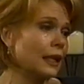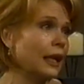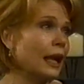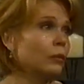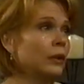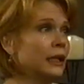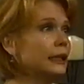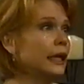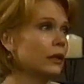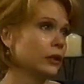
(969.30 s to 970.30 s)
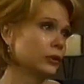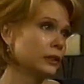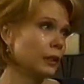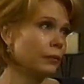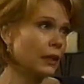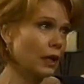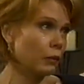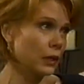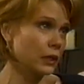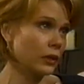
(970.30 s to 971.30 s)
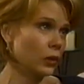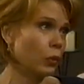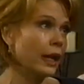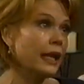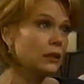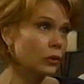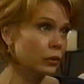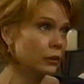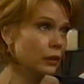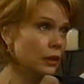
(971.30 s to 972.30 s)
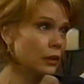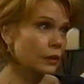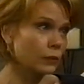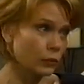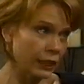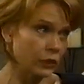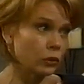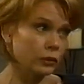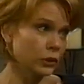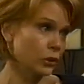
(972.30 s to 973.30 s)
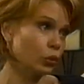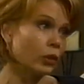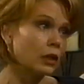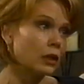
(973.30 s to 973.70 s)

I want to tell you something. I want to tell you what I told, what I told Stuart.